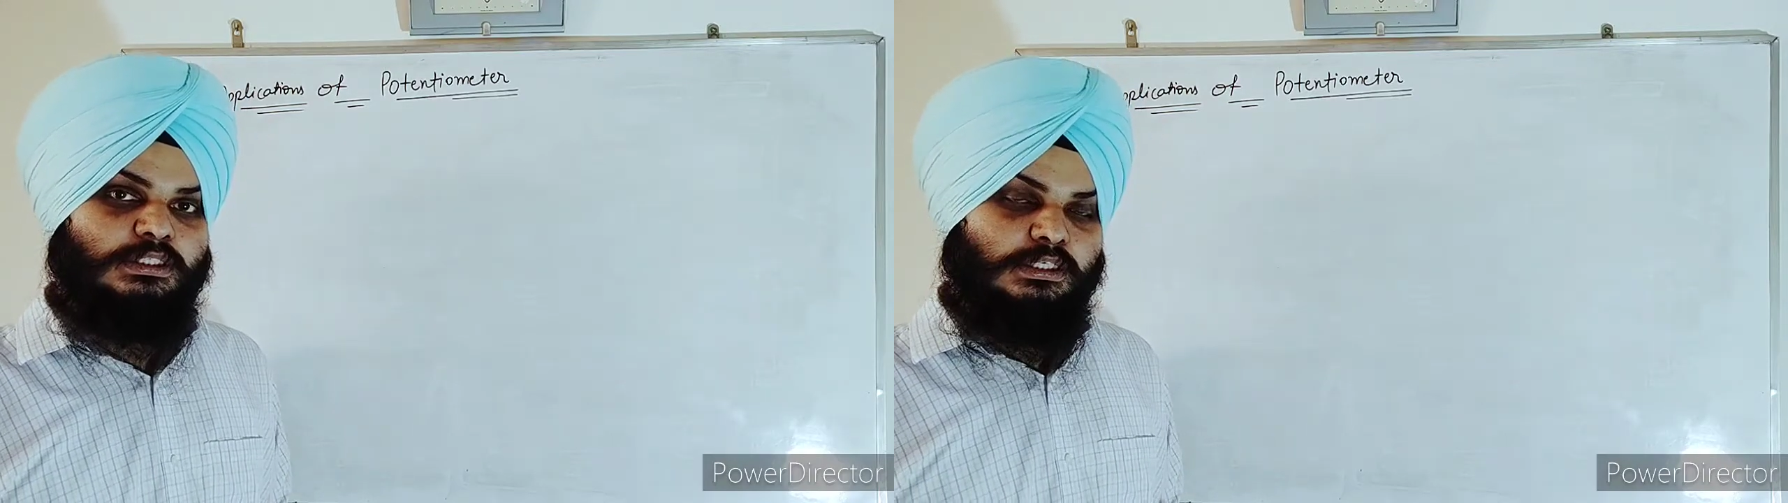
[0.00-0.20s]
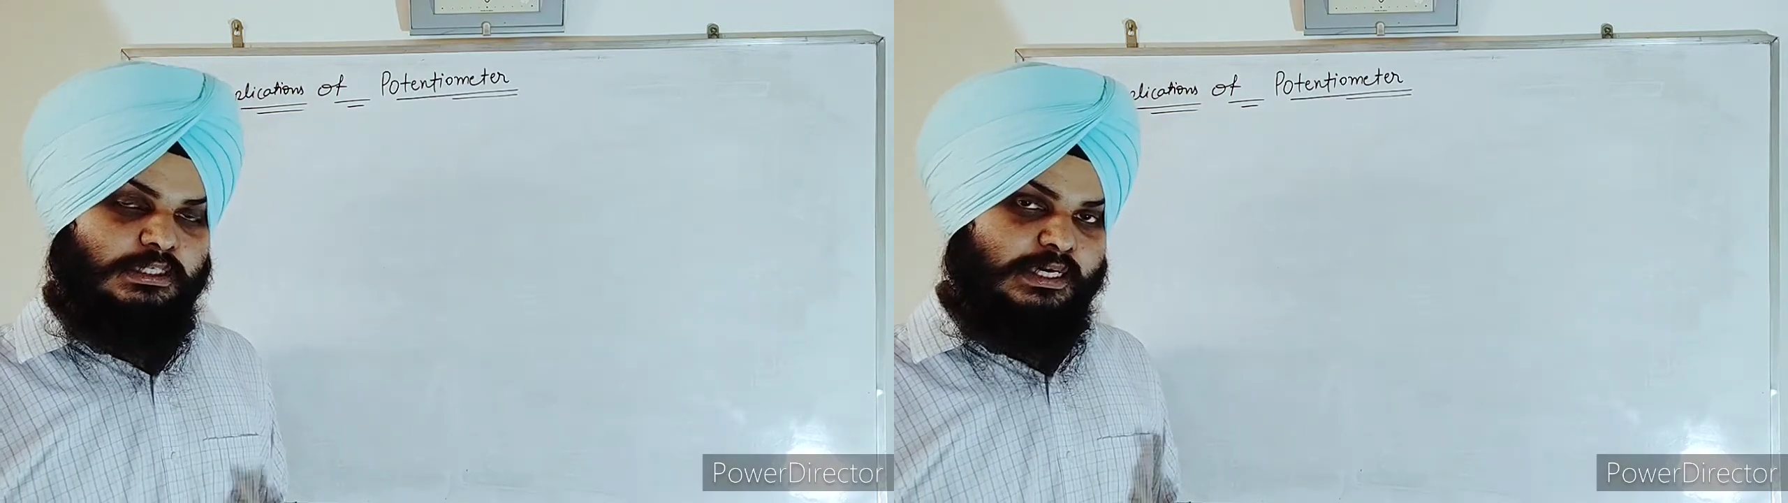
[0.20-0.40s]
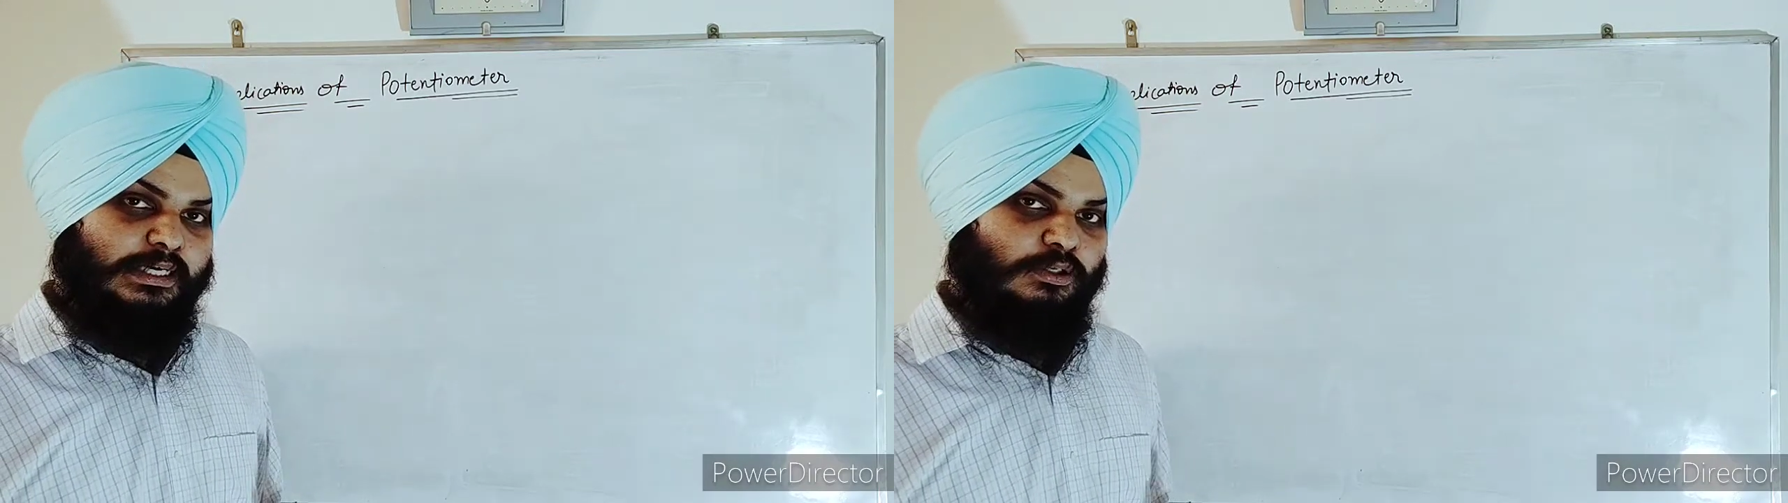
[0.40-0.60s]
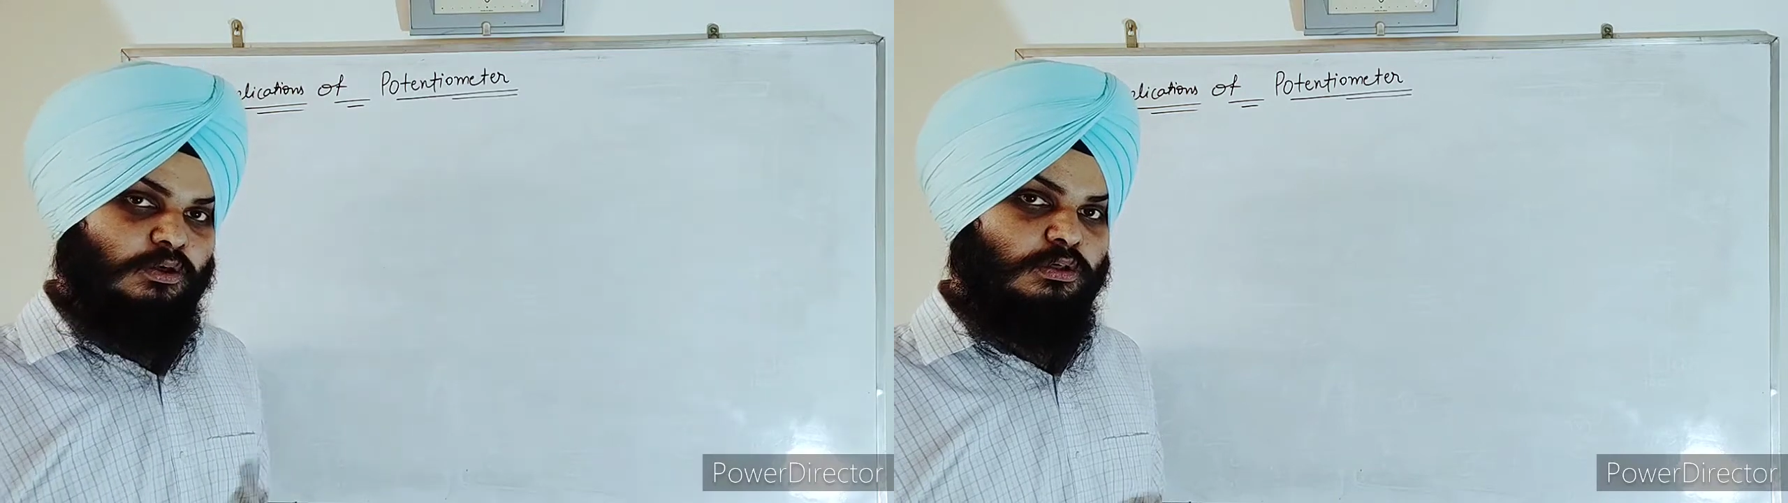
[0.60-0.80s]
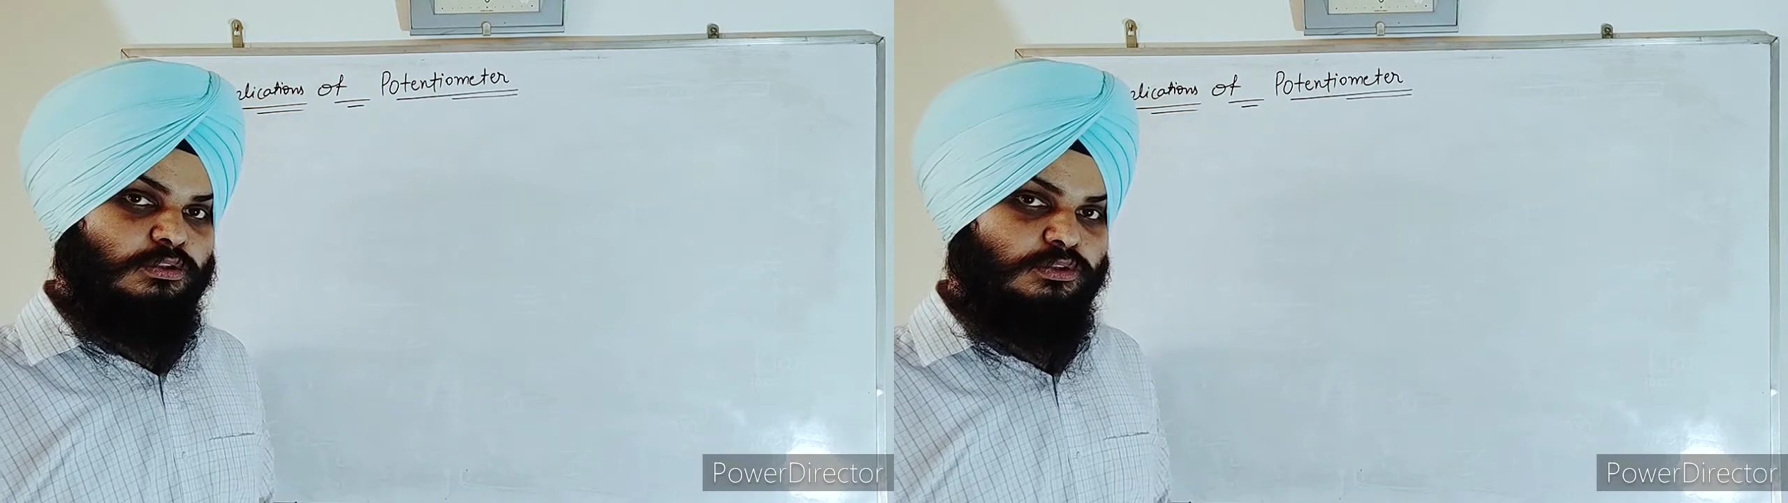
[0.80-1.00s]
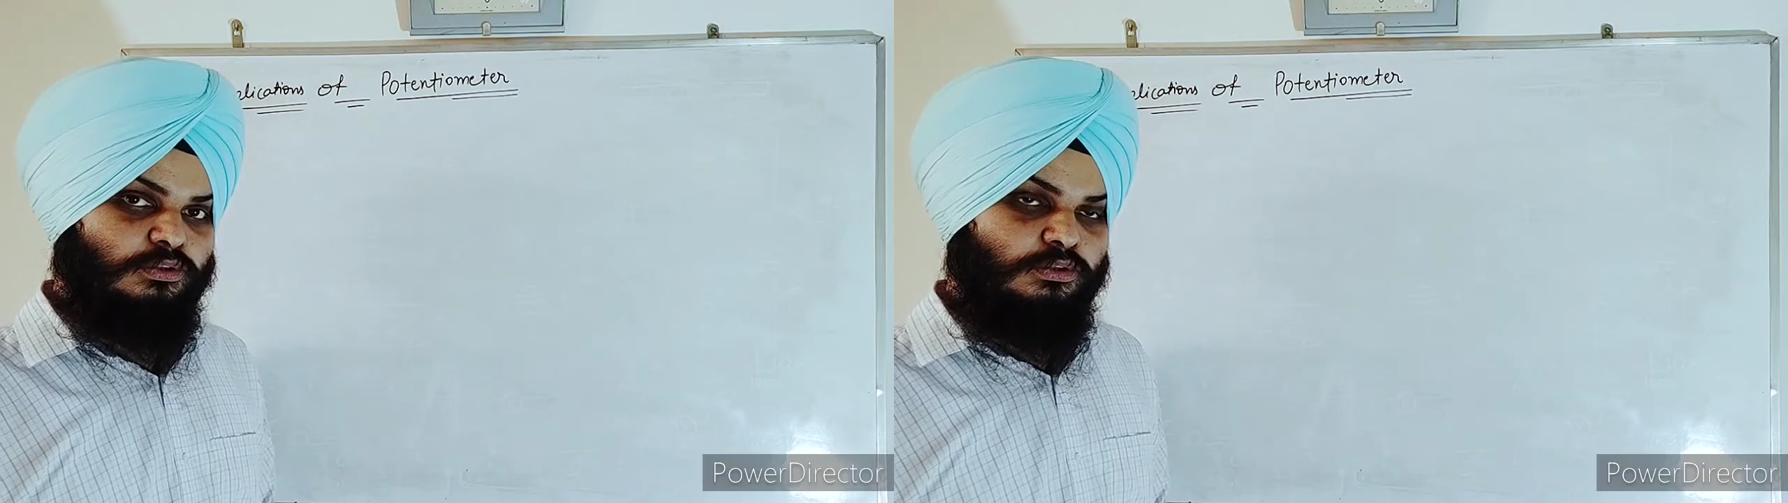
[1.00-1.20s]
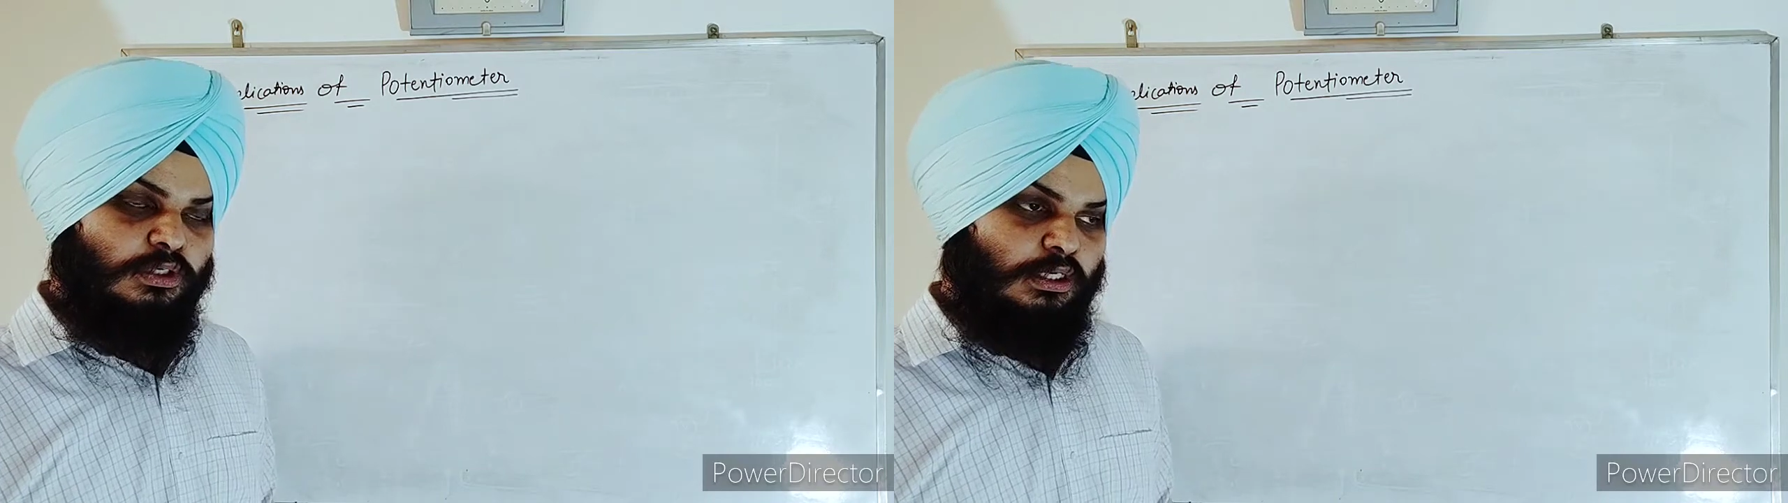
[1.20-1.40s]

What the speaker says: that also.